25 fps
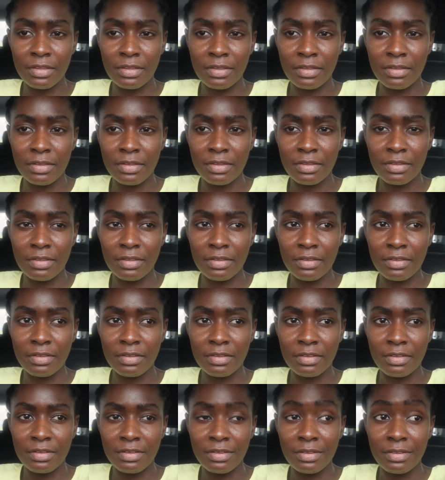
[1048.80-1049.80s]

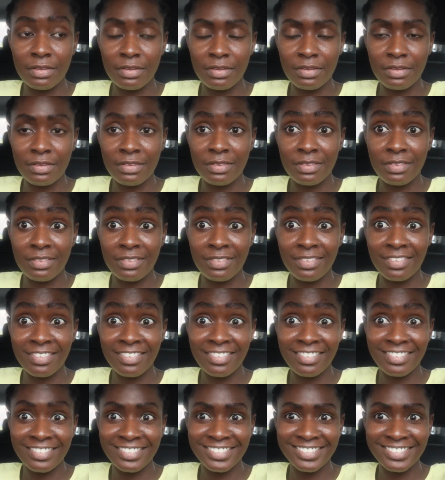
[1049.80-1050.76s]
(silence)